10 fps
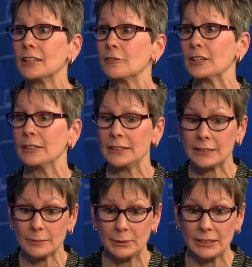if they need
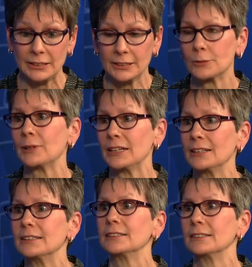to be
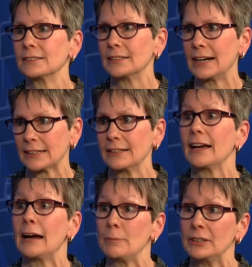iterated, that can
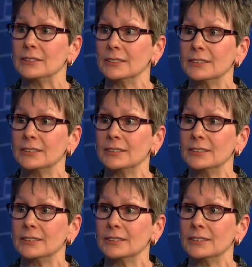happen.